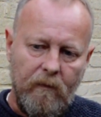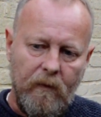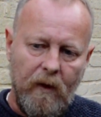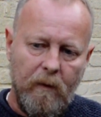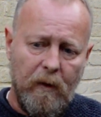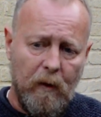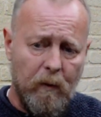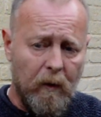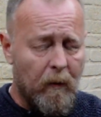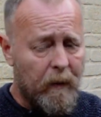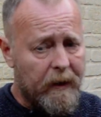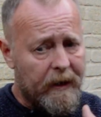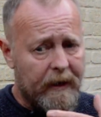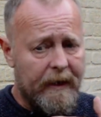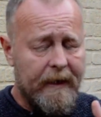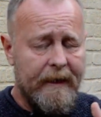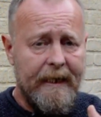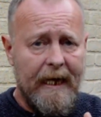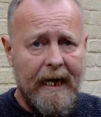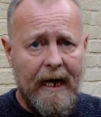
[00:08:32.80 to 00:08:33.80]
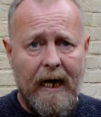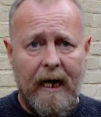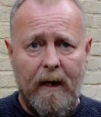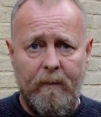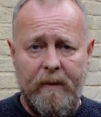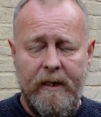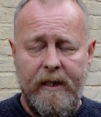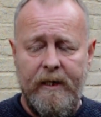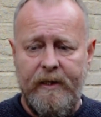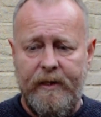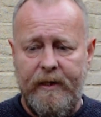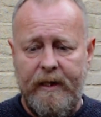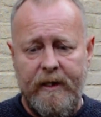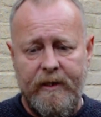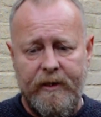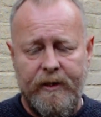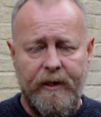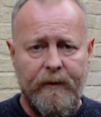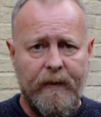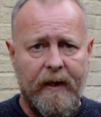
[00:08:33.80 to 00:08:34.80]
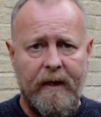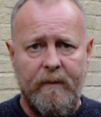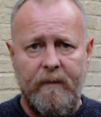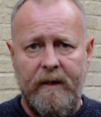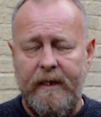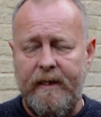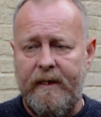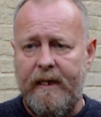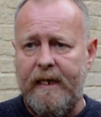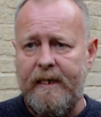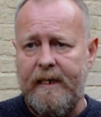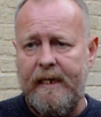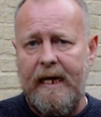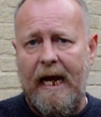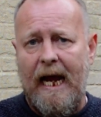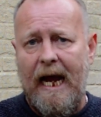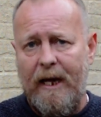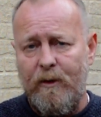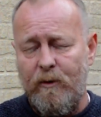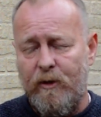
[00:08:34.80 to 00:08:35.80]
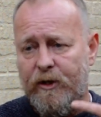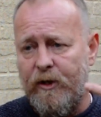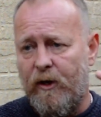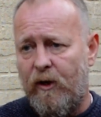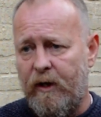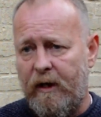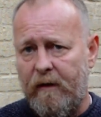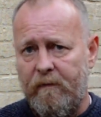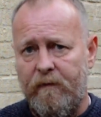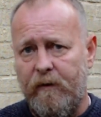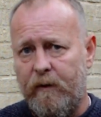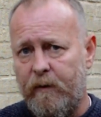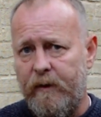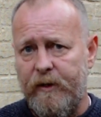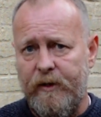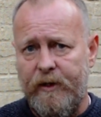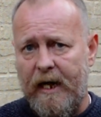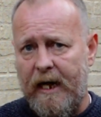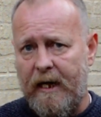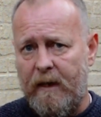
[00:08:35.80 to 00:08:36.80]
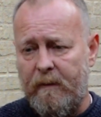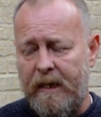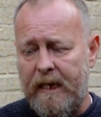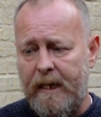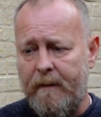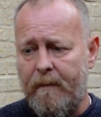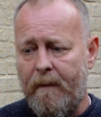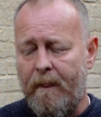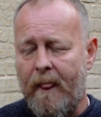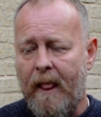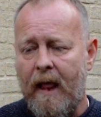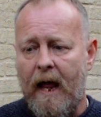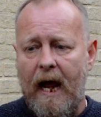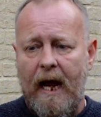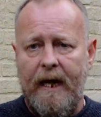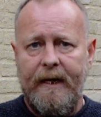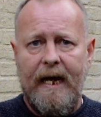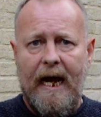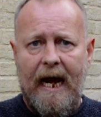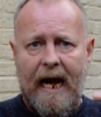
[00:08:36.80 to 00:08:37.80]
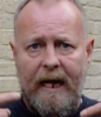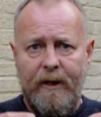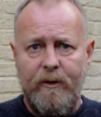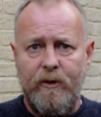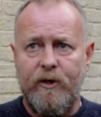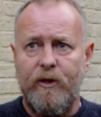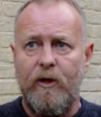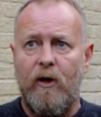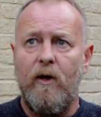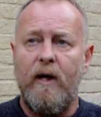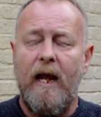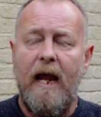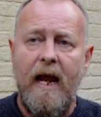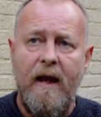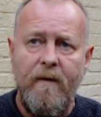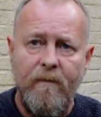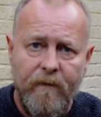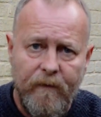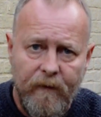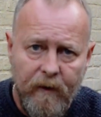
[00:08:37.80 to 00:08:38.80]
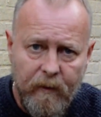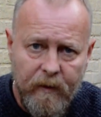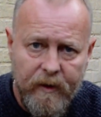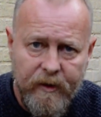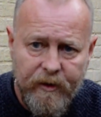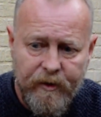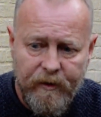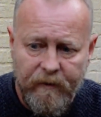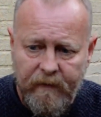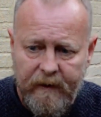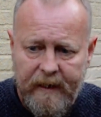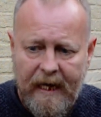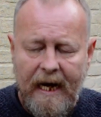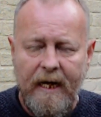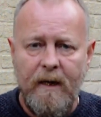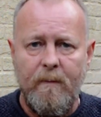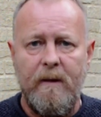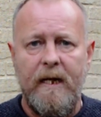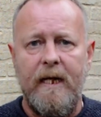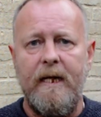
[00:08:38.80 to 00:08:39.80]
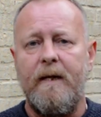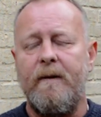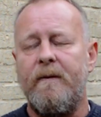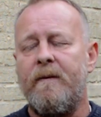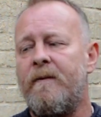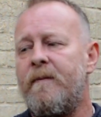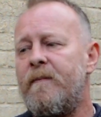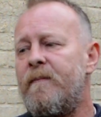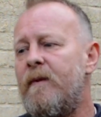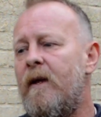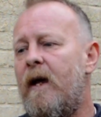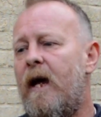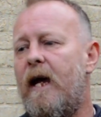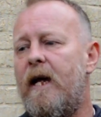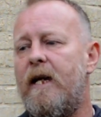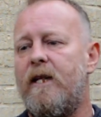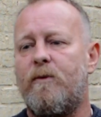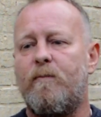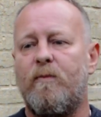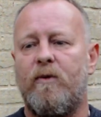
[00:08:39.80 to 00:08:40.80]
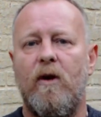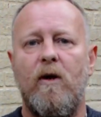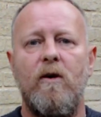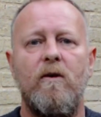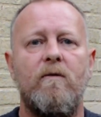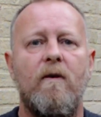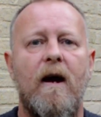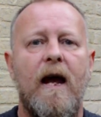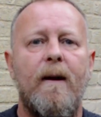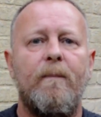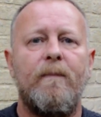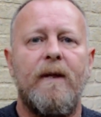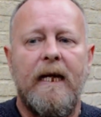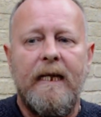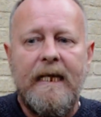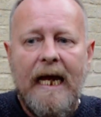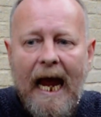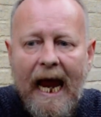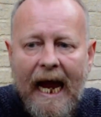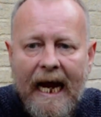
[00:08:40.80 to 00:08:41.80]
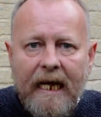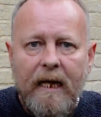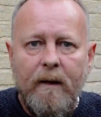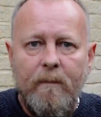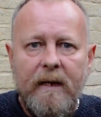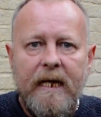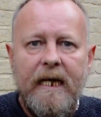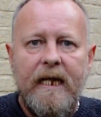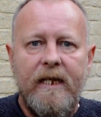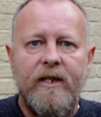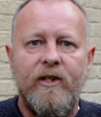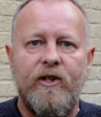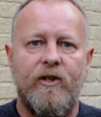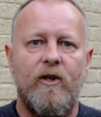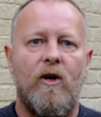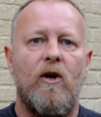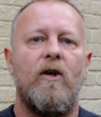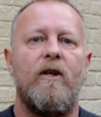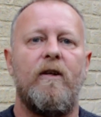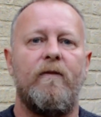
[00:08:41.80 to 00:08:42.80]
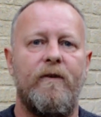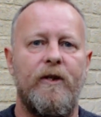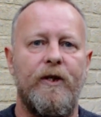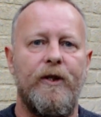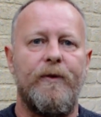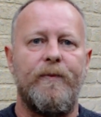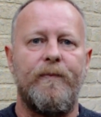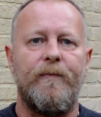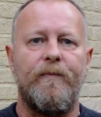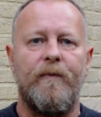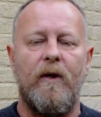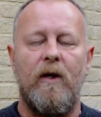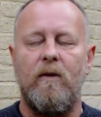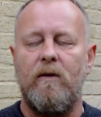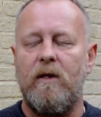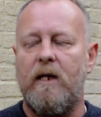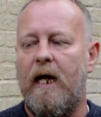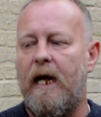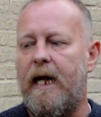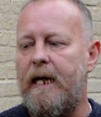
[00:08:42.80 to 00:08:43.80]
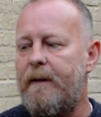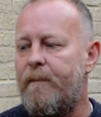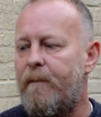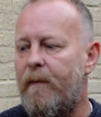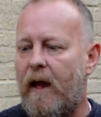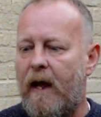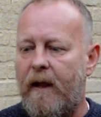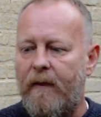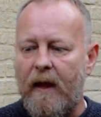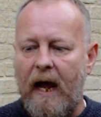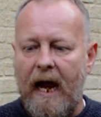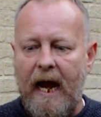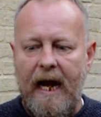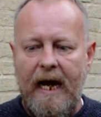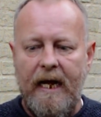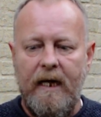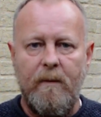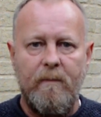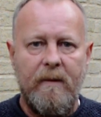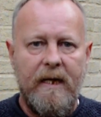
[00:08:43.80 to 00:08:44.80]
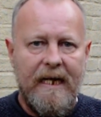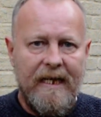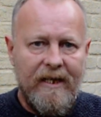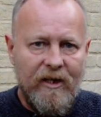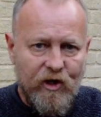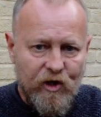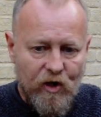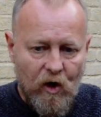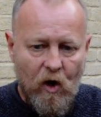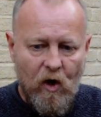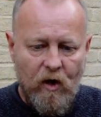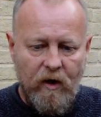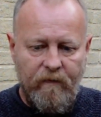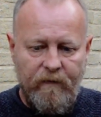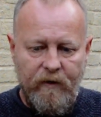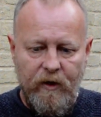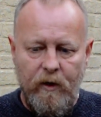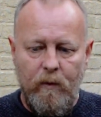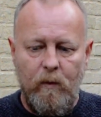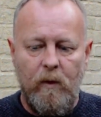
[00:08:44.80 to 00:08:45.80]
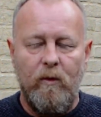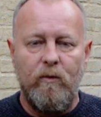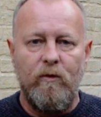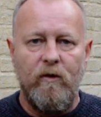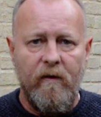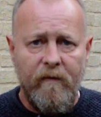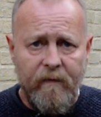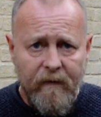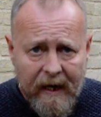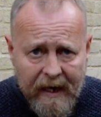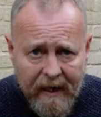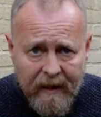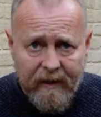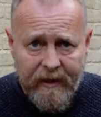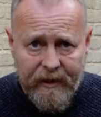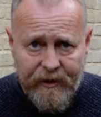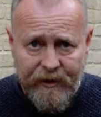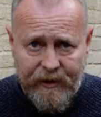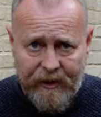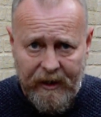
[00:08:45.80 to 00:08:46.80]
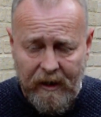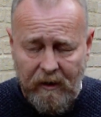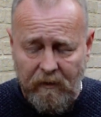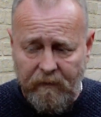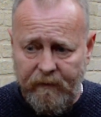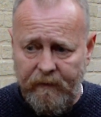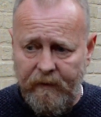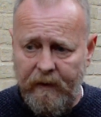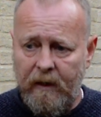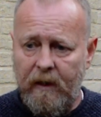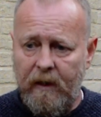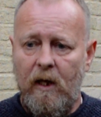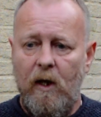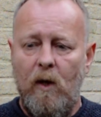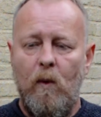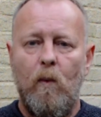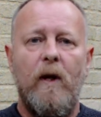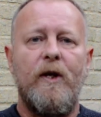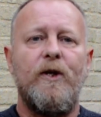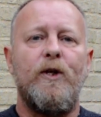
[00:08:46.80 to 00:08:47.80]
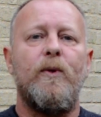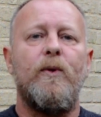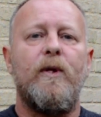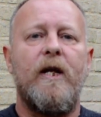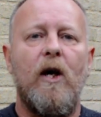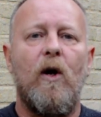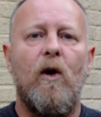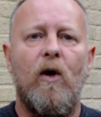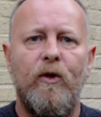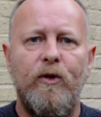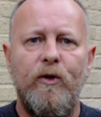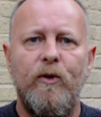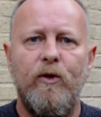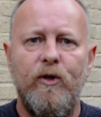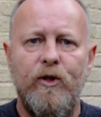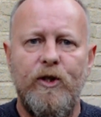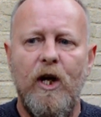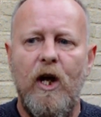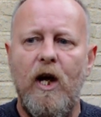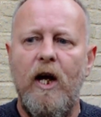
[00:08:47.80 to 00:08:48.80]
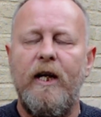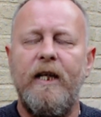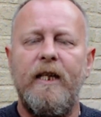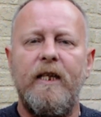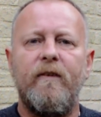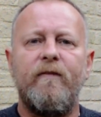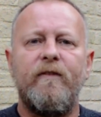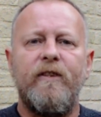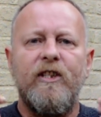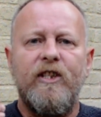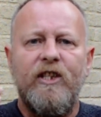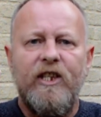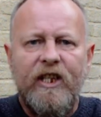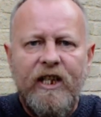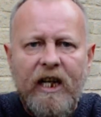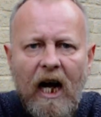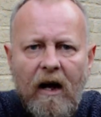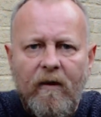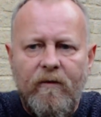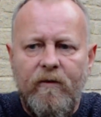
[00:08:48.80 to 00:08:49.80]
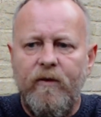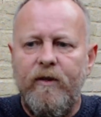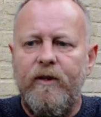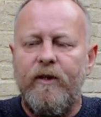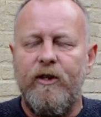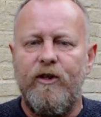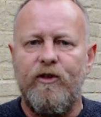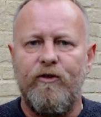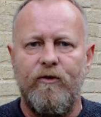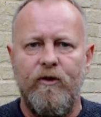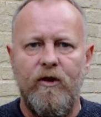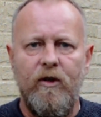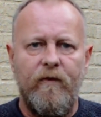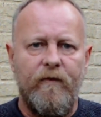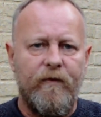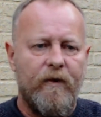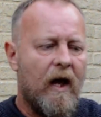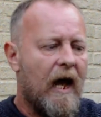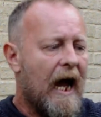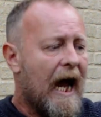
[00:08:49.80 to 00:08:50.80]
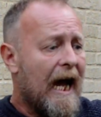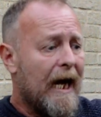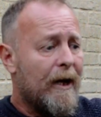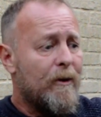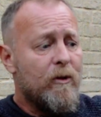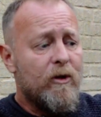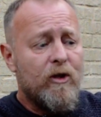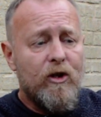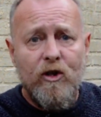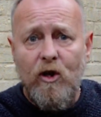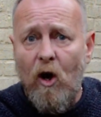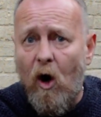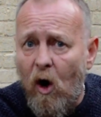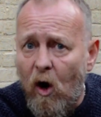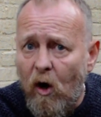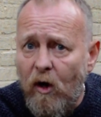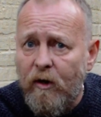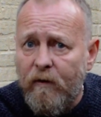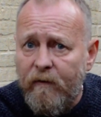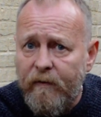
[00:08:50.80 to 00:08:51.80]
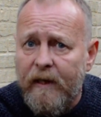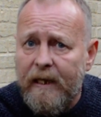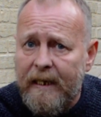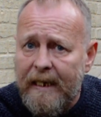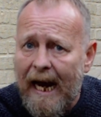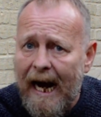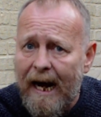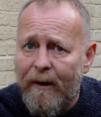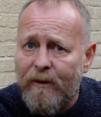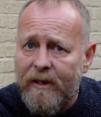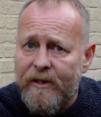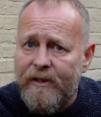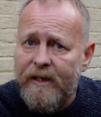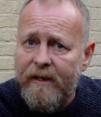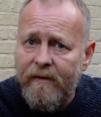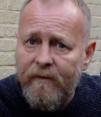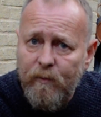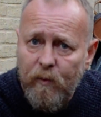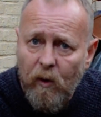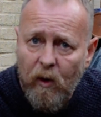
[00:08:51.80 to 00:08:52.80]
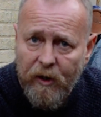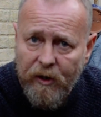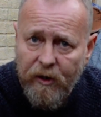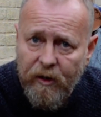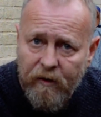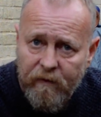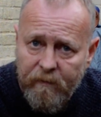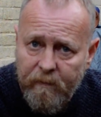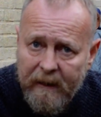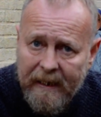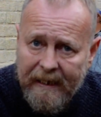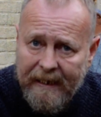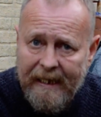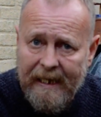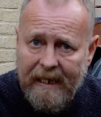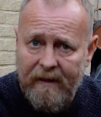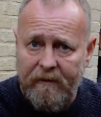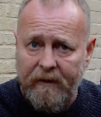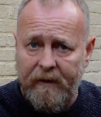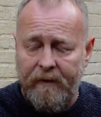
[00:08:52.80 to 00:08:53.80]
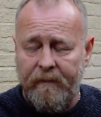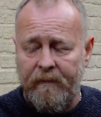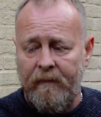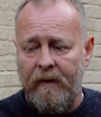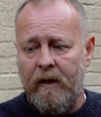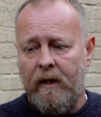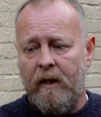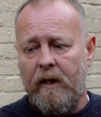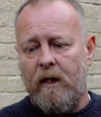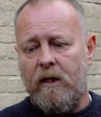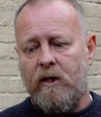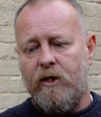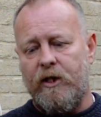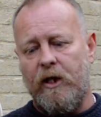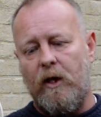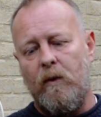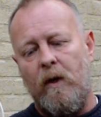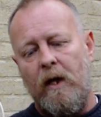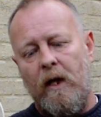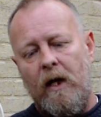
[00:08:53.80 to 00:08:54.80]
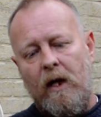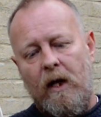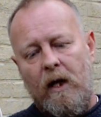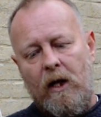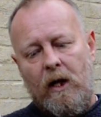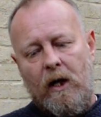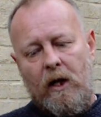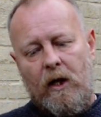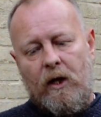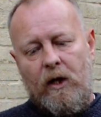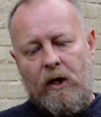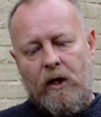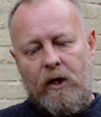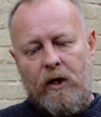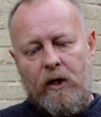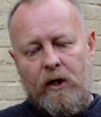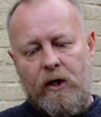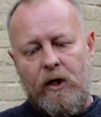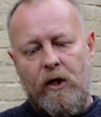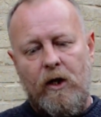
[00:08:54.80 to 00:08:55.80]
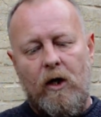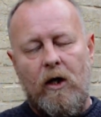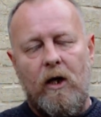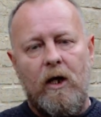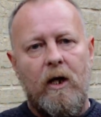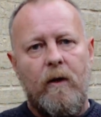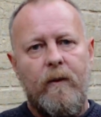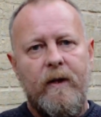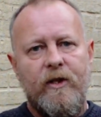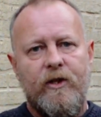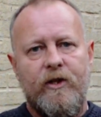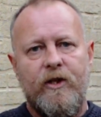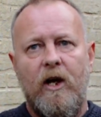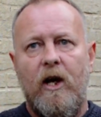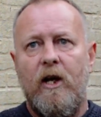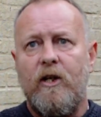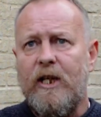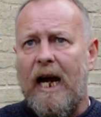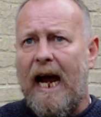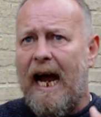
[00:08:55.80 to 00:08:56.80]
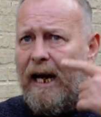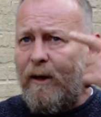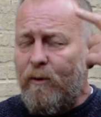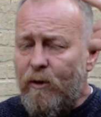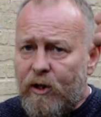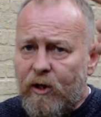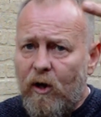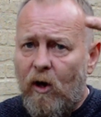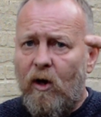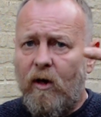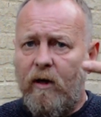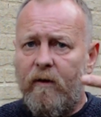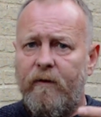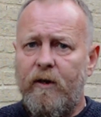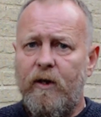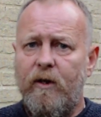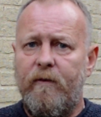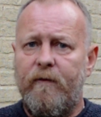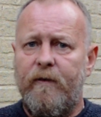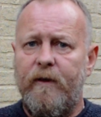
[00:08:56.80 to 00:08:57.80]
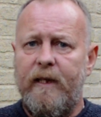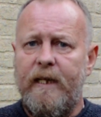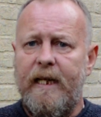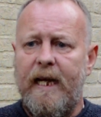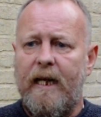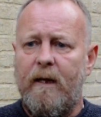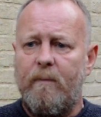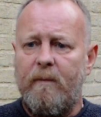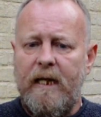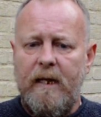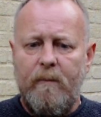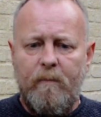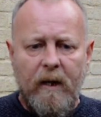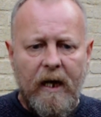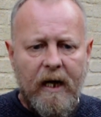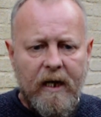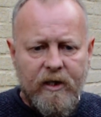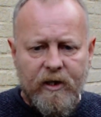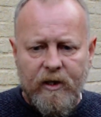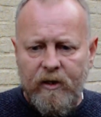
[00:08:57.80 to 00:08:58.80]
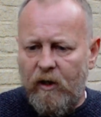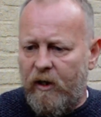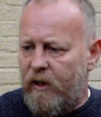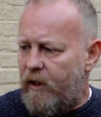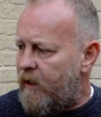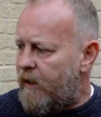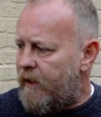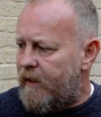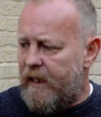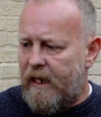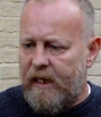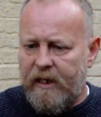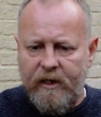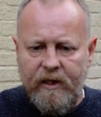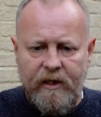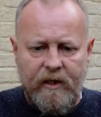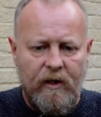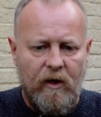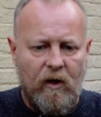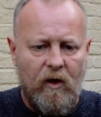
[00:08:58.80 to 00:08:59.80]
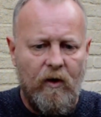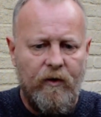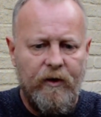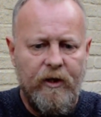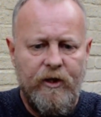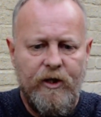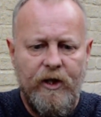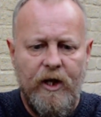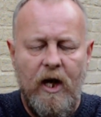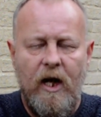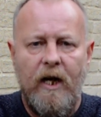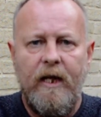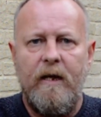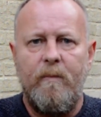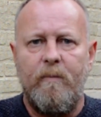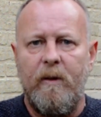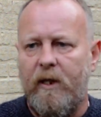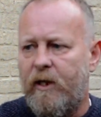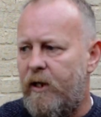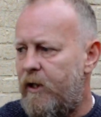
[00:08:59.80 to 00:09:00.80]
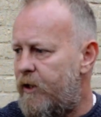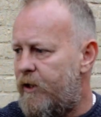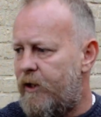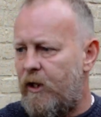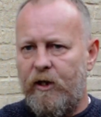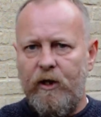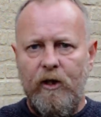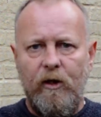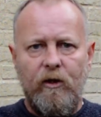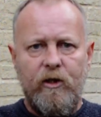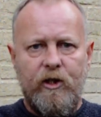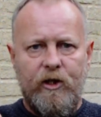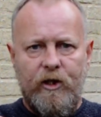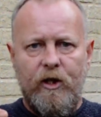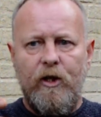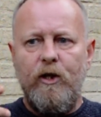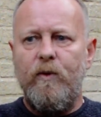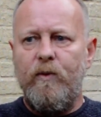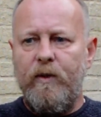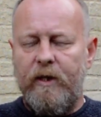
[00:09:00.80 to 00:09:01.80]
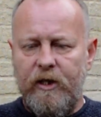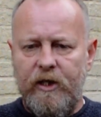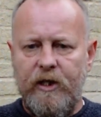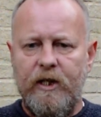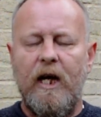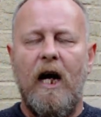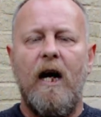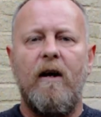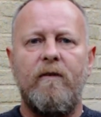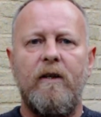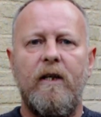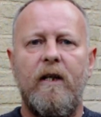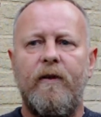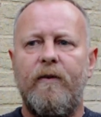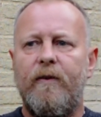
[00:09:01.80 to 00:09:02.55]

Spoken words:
But what we're going to knit up is there's 2 enemies. There's an outside influence enemy, and that outside influence of an enemy has programmed an enemy inside of you, okay? And that enemy inside of you will reveal itself when you get on your journey of discovering the truth outside of the narrative what you've been given. So you got to go in search outside of you for the enemy, but it's like this on the journey, because you'll soon discover